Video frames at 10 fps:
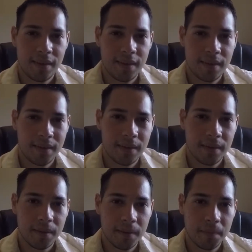
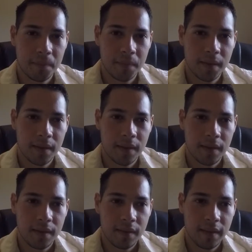Uh,
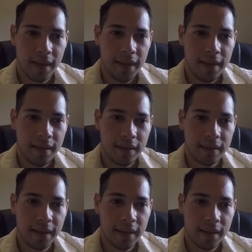
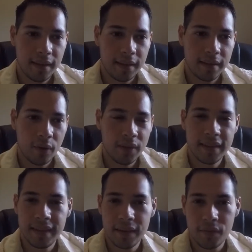the only
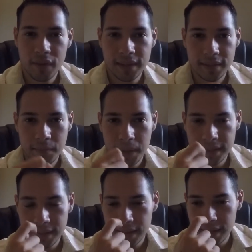difference
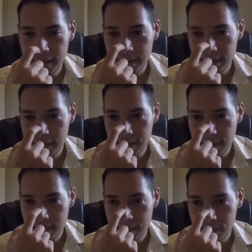basically
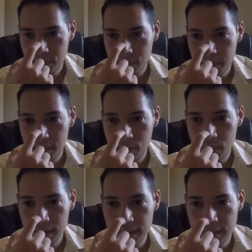from the
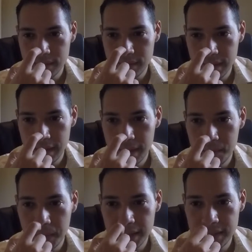U.S. and
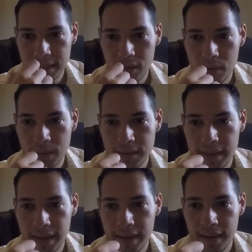in Mexico is
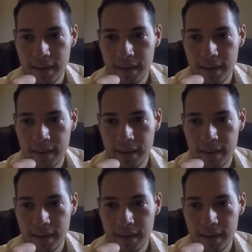that